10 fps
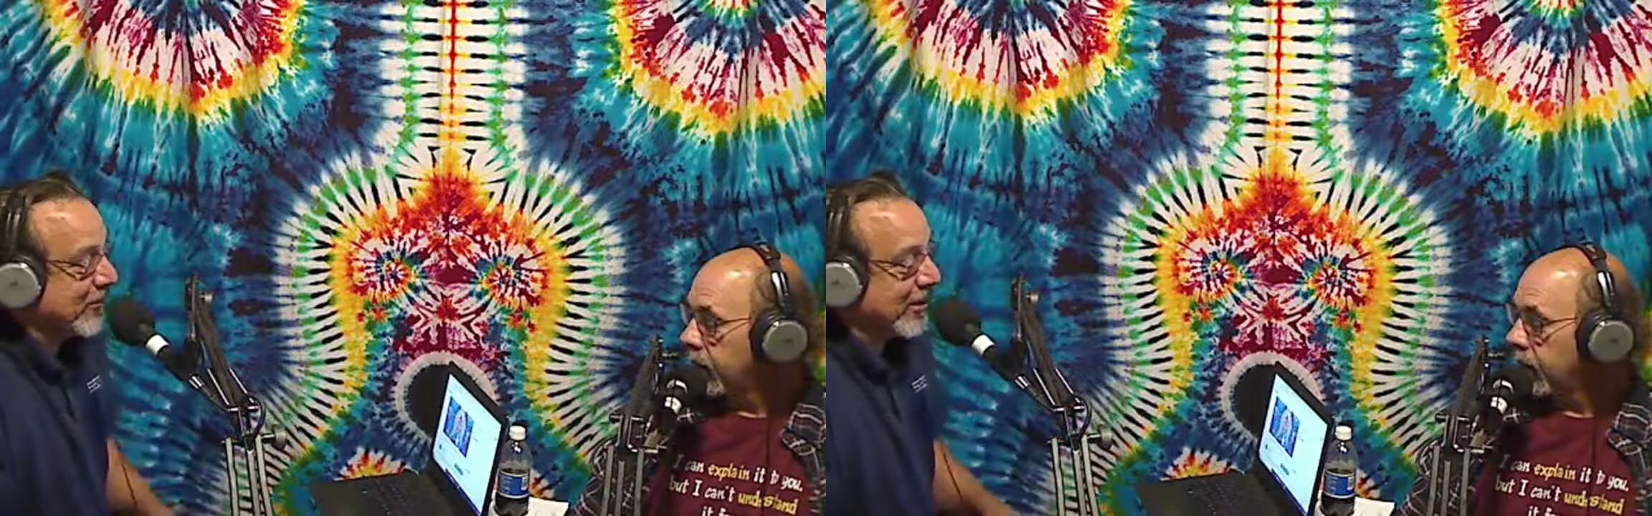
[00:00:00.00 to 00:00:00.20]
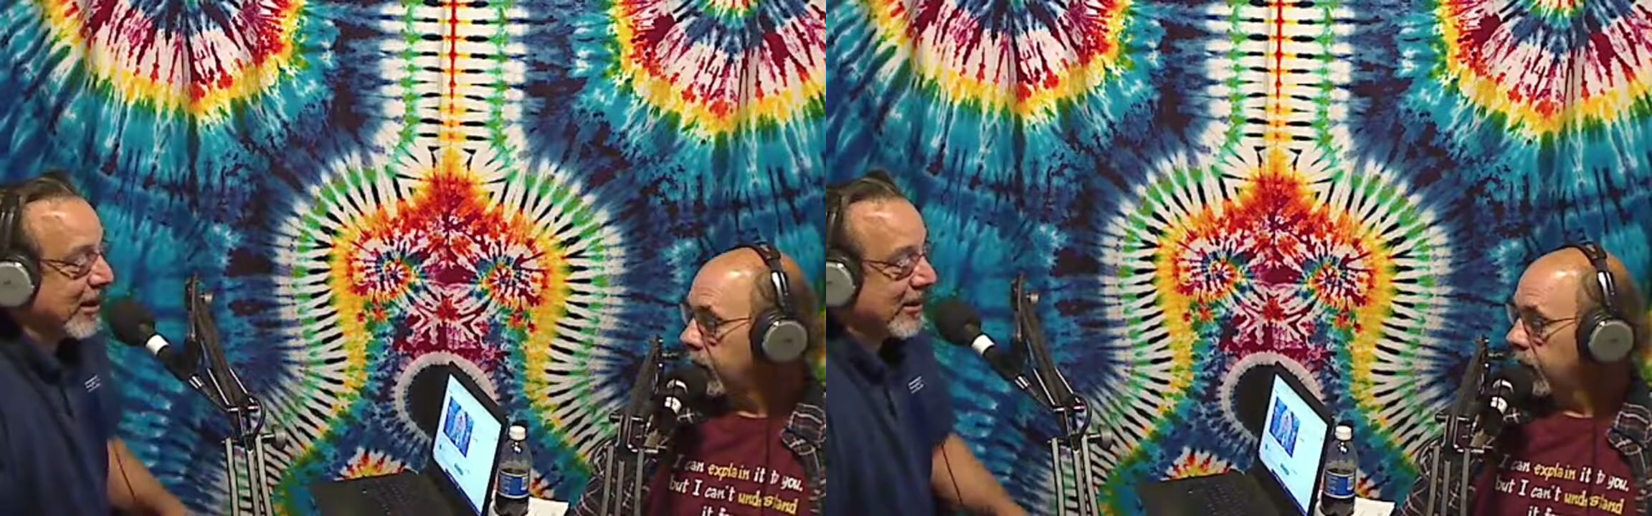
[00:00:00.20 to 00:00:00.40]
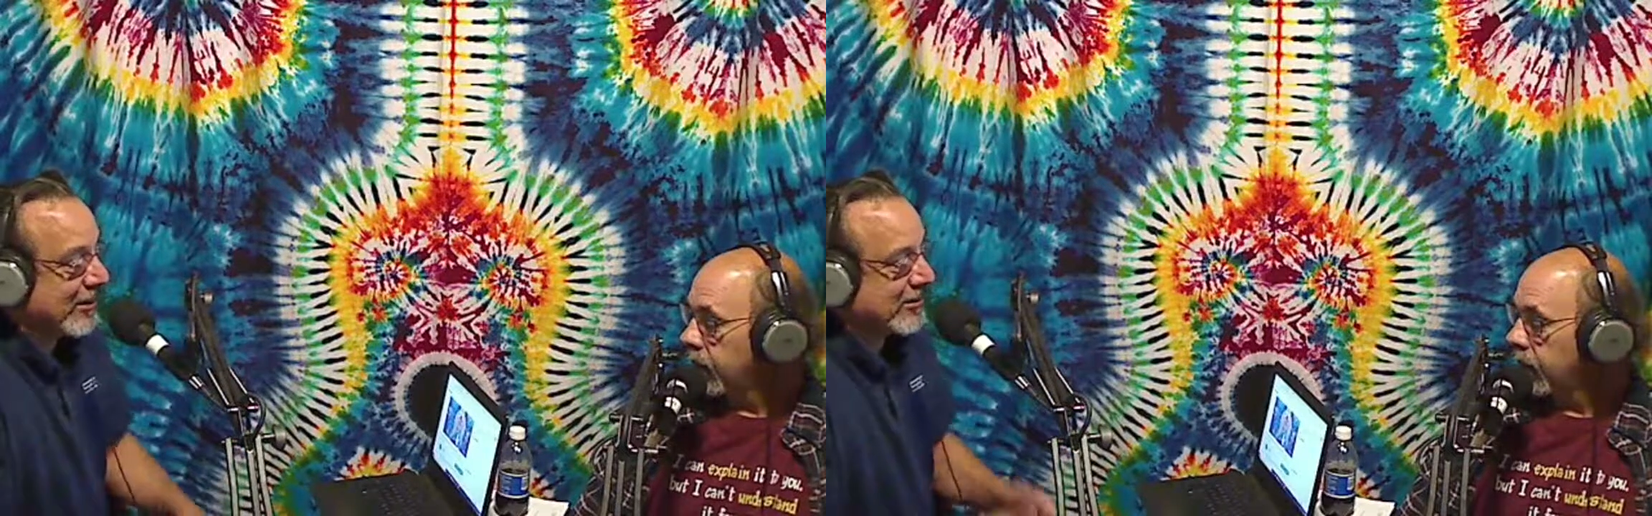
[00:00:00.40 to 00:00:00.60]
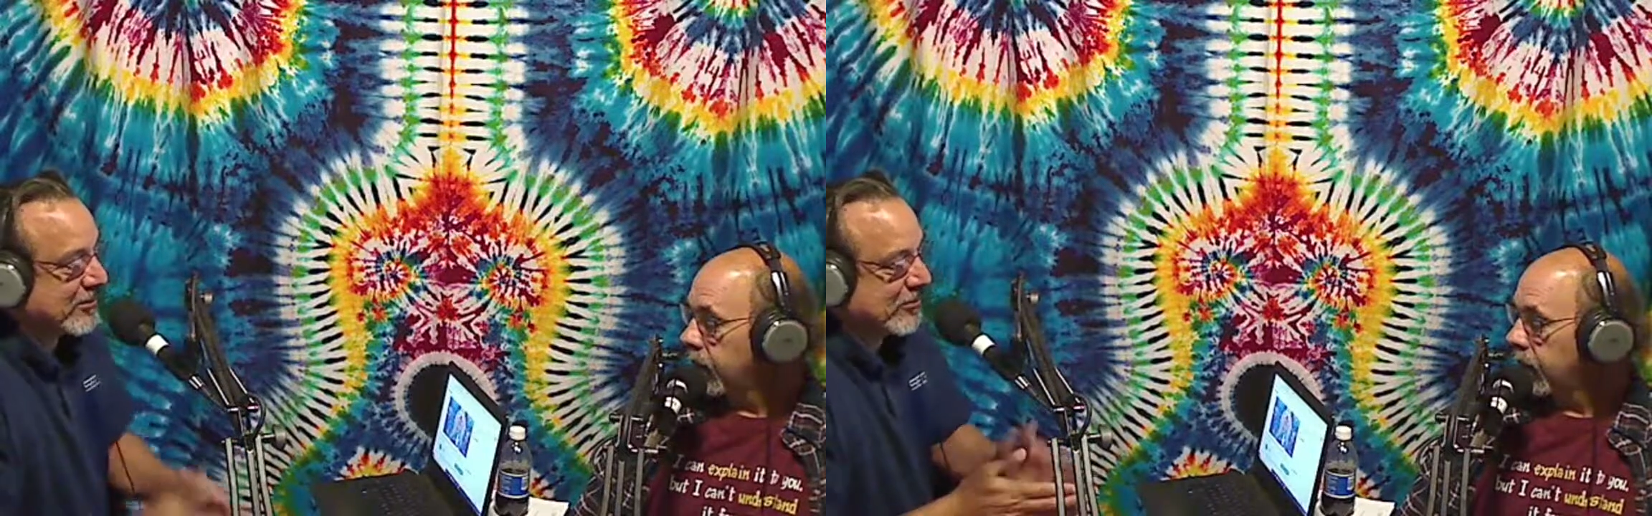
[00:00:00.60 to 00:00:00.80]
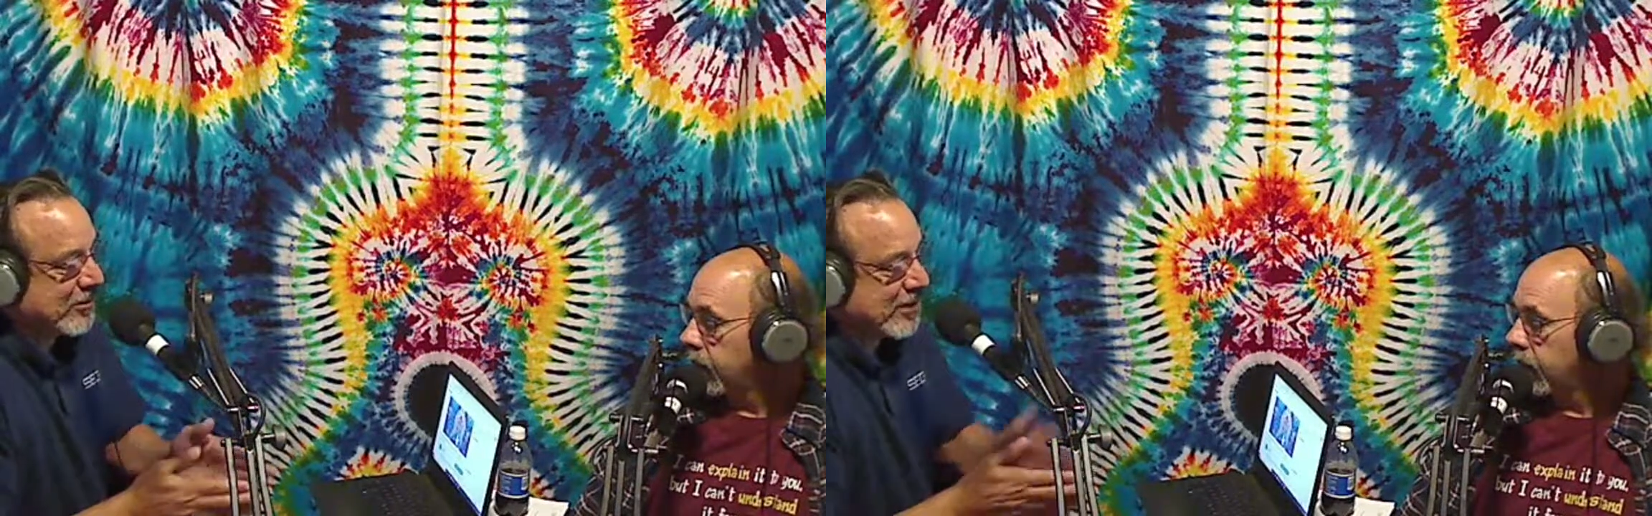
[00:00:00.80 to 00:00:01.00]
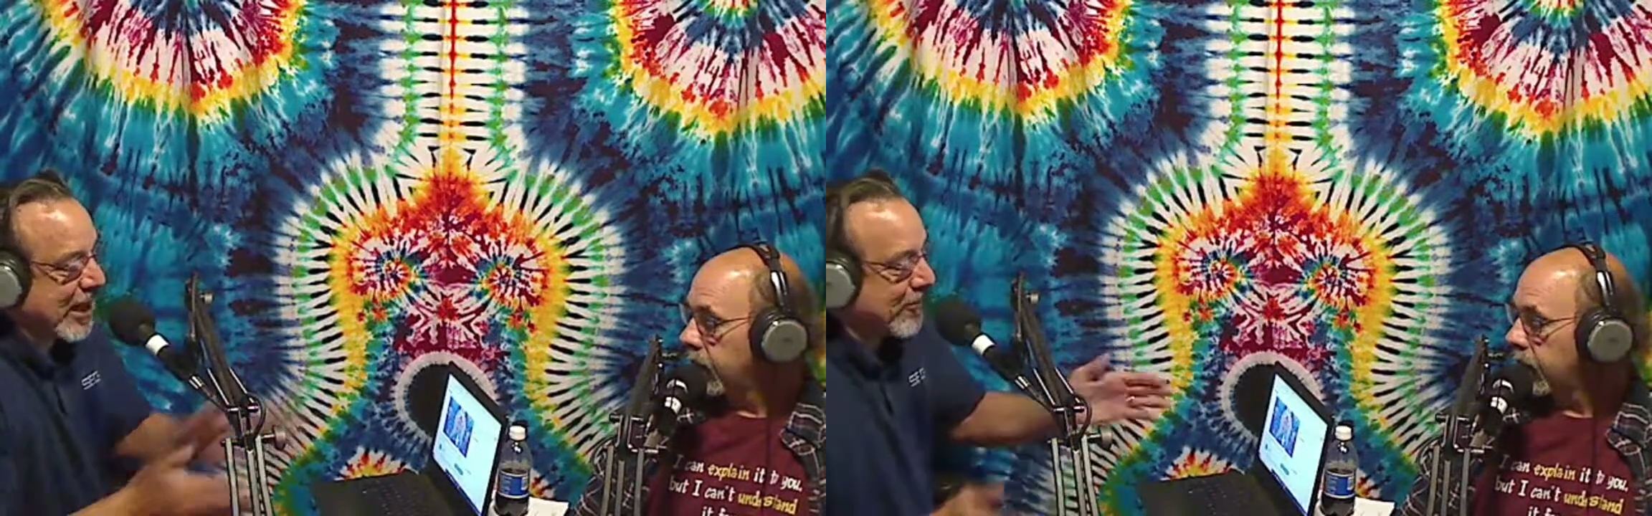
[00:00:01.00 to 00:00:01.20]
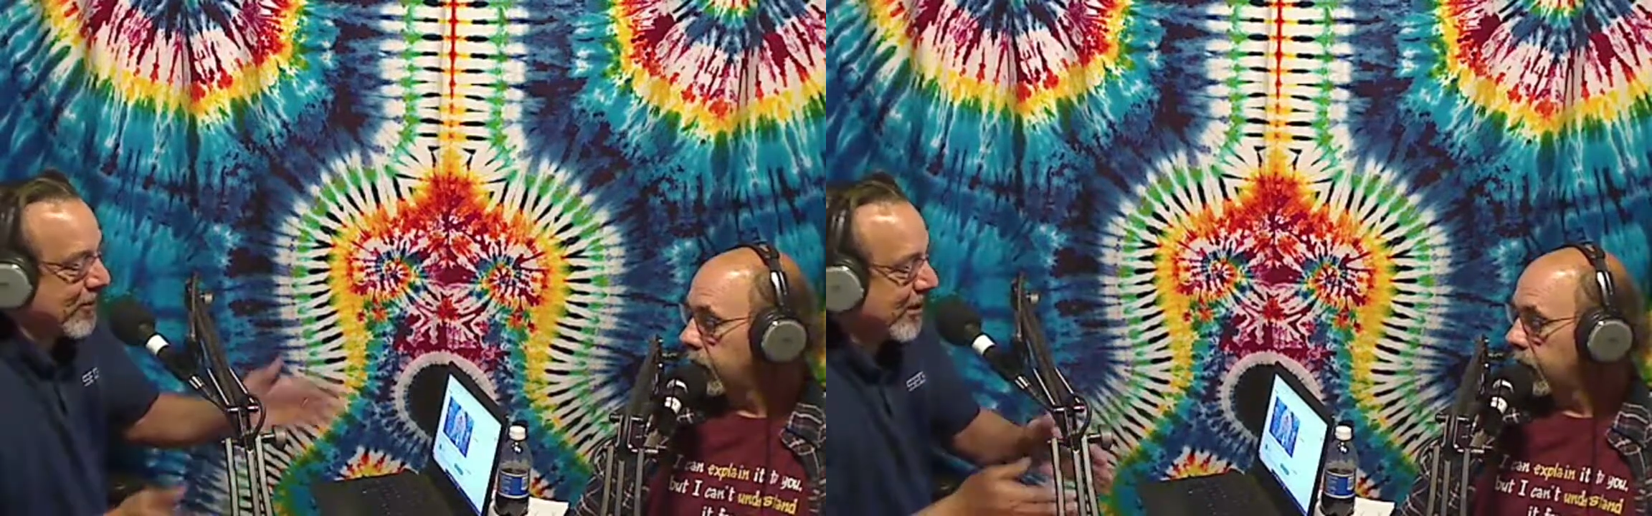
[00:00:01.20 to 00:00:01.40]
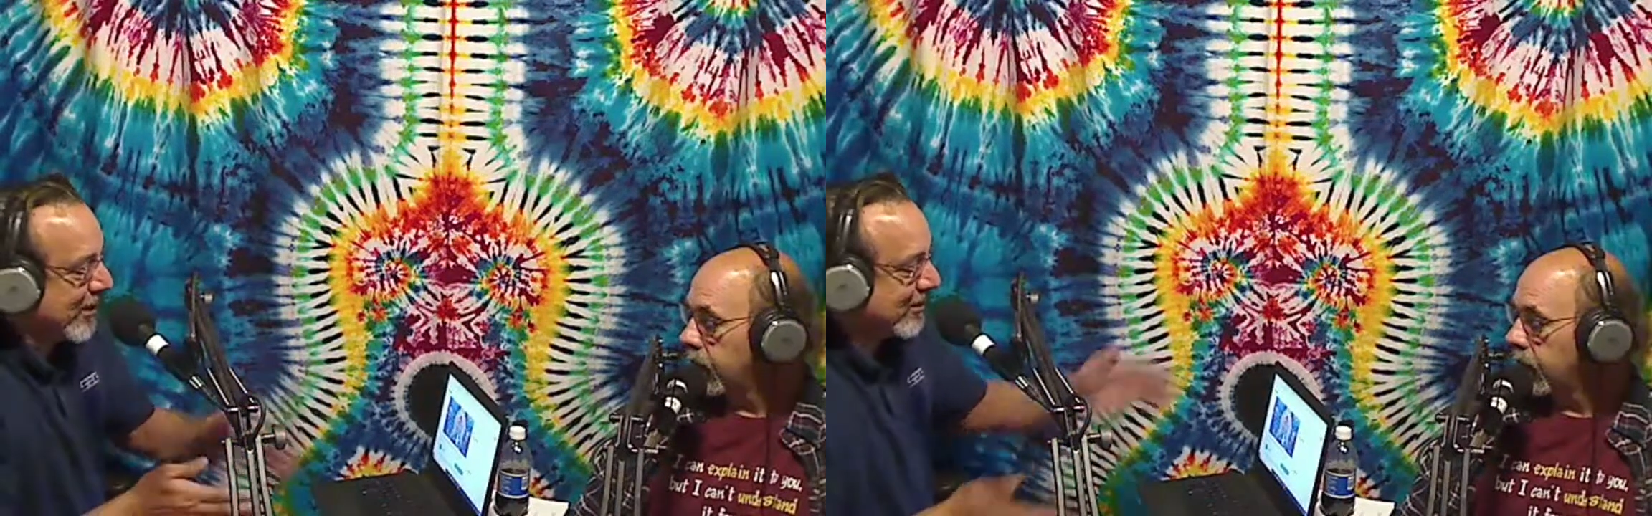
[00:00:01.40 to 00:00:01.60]
But what's
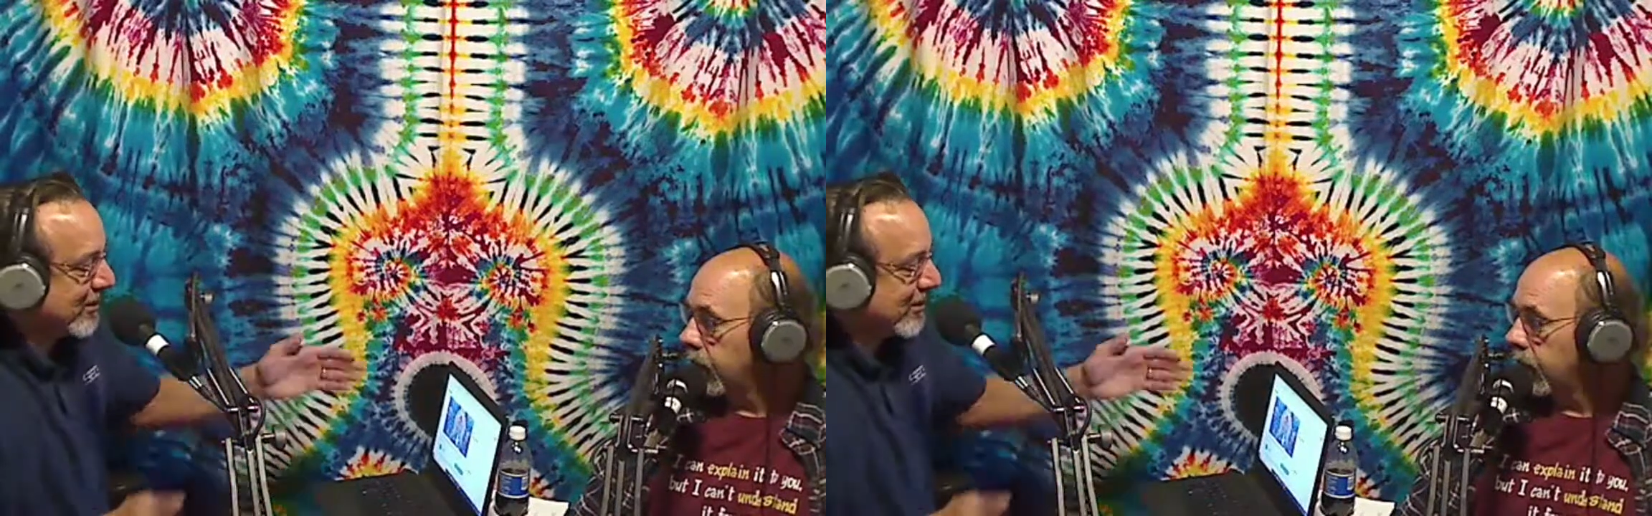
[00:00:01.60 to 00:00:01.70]
happening is